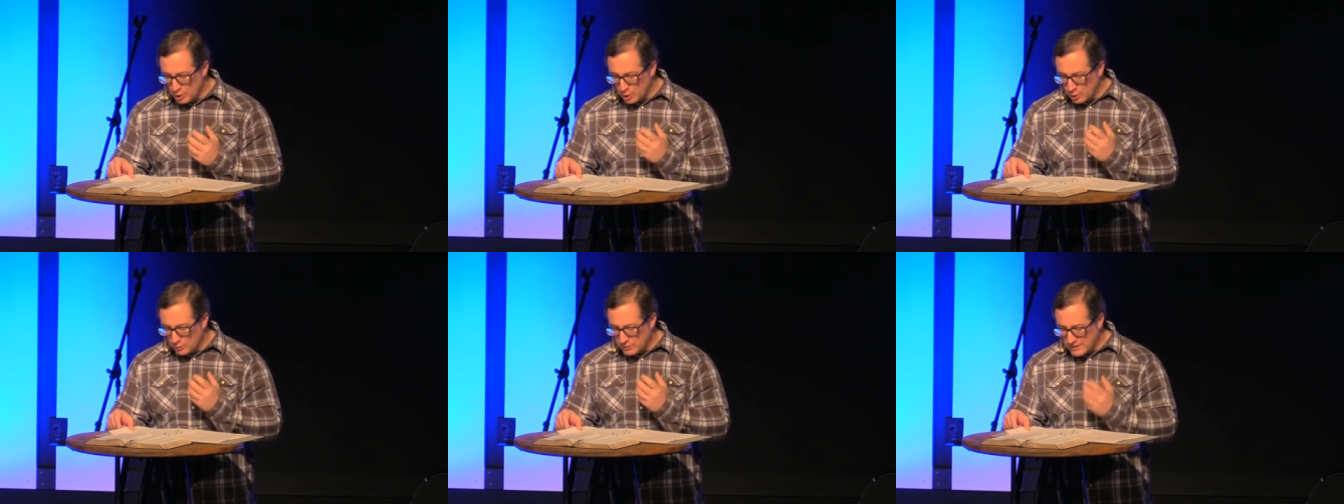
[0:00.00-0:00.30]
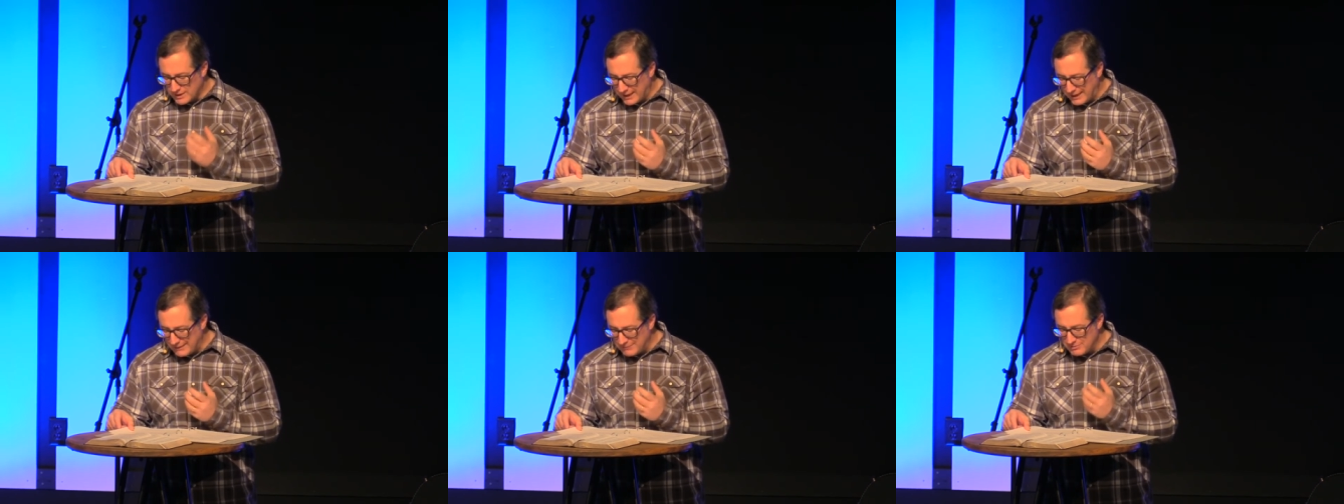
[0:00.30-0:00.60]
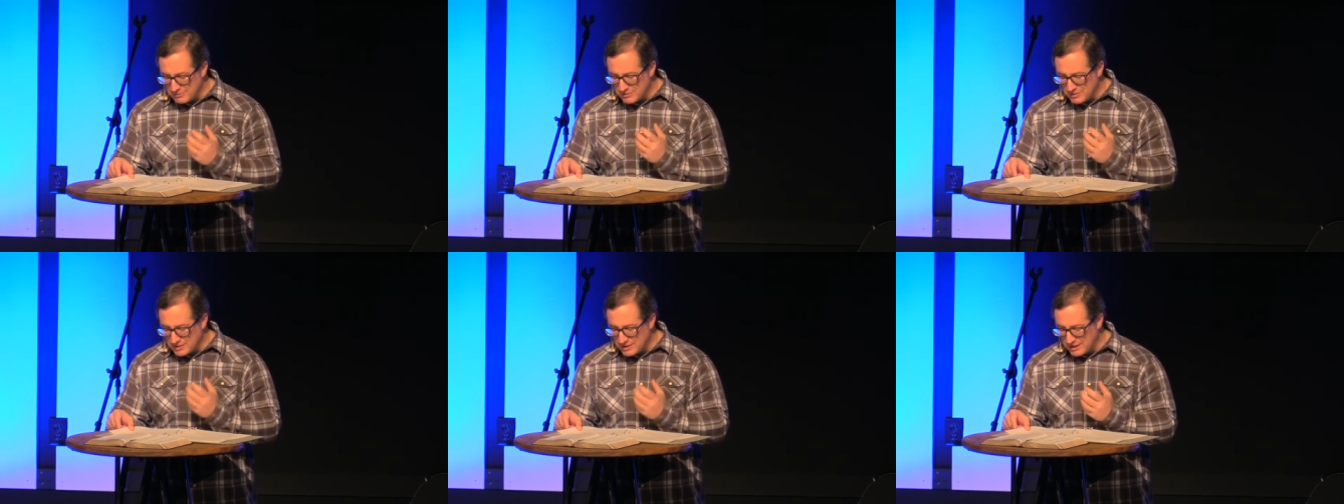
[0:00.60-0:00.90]
who
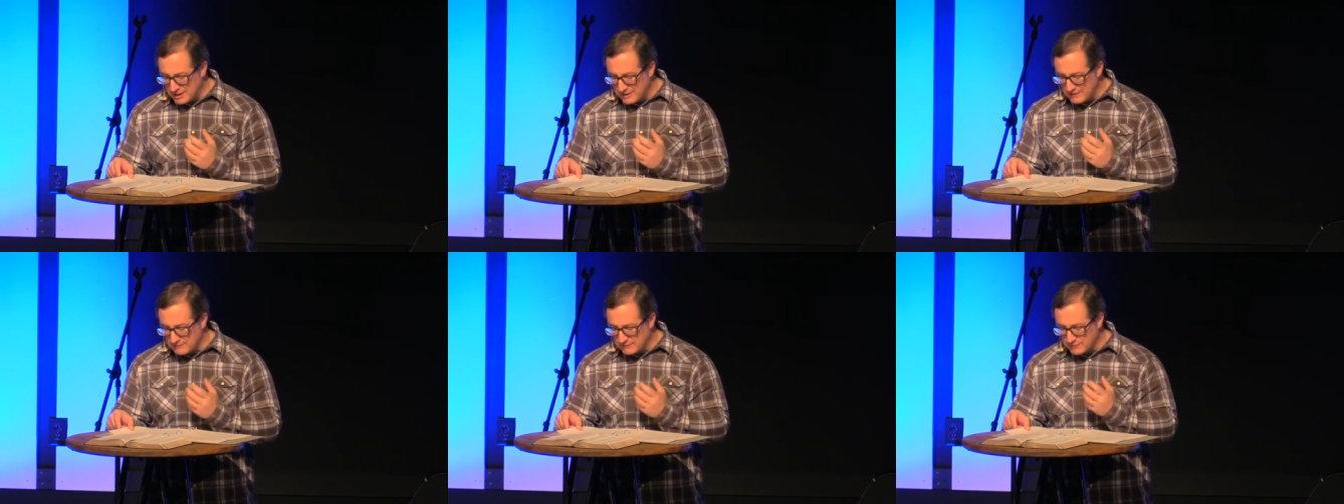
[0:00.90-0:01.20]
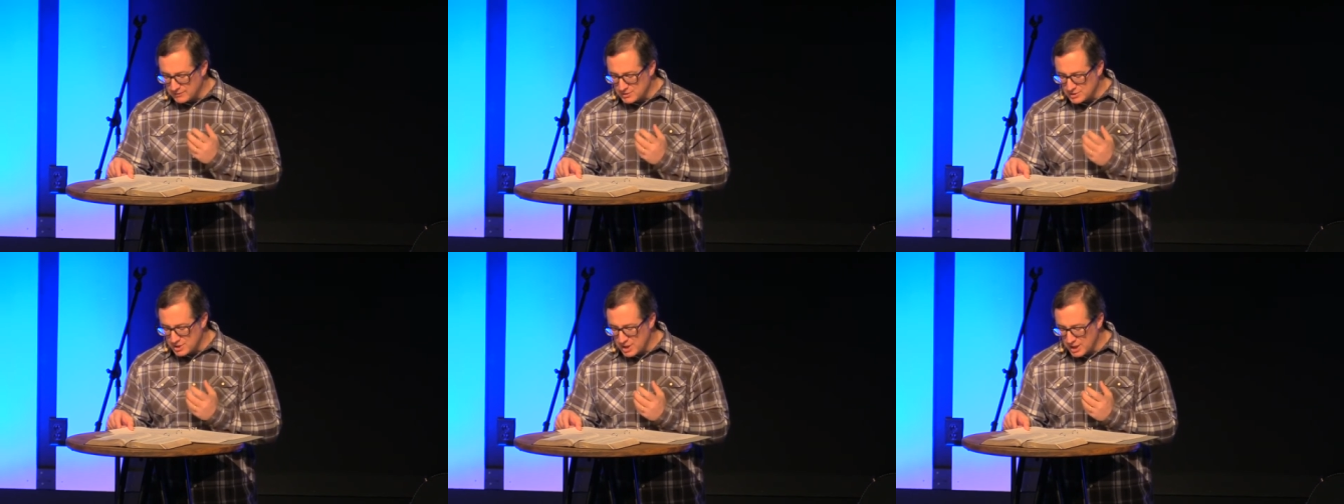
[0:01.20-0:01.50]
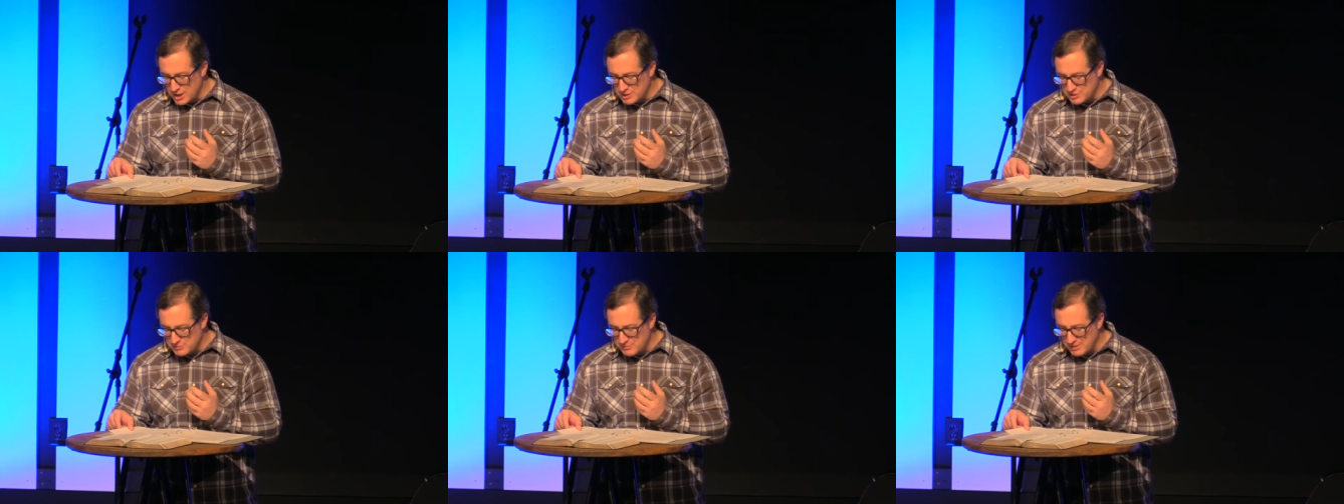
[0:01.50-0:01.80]
came to the king for
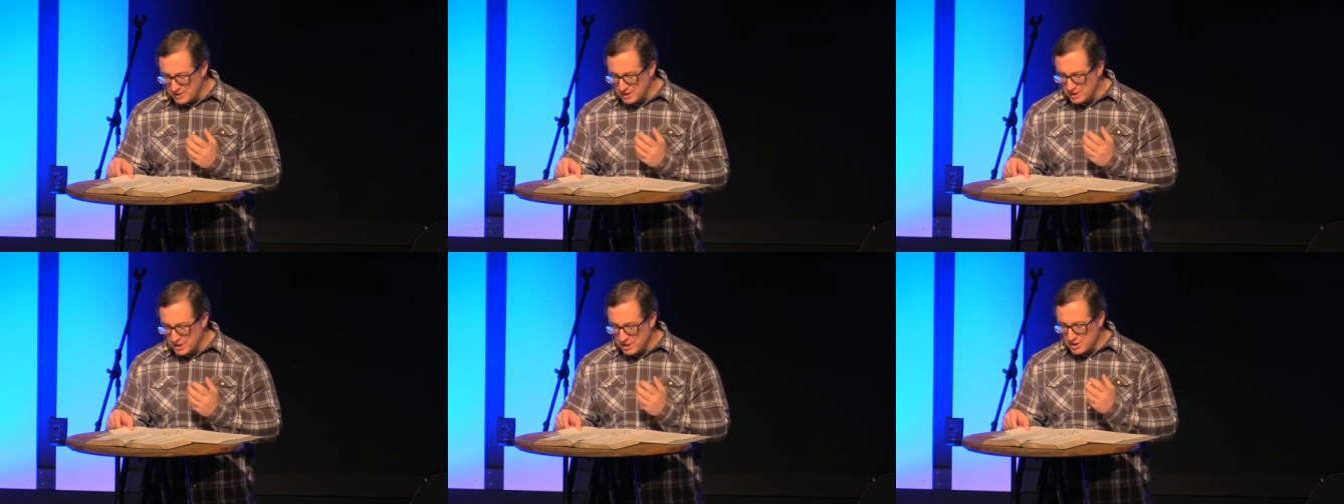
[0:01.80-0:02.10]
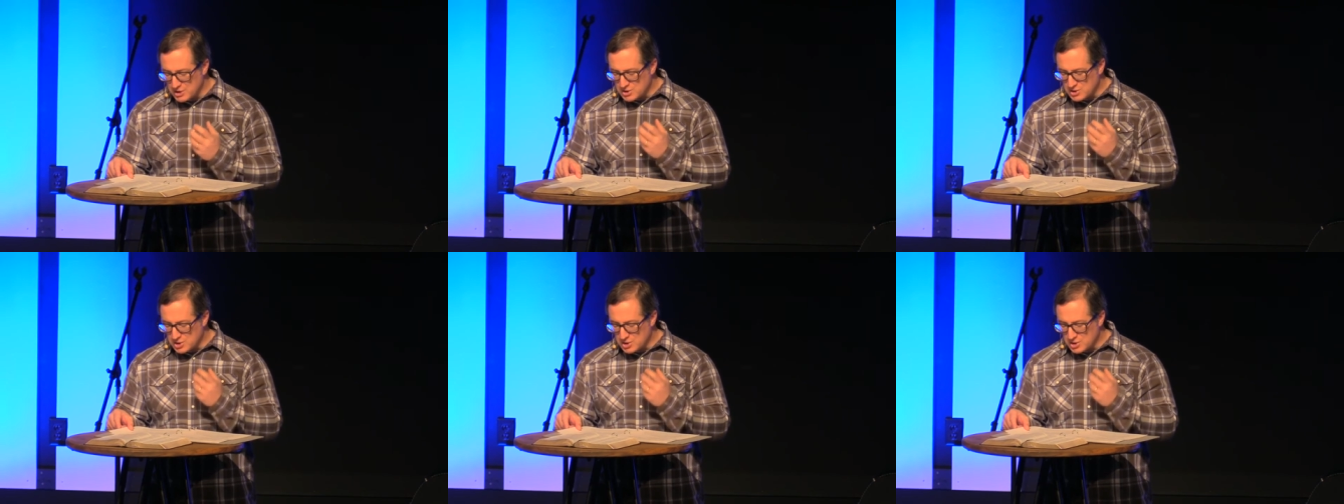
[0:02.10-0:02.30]
judgment.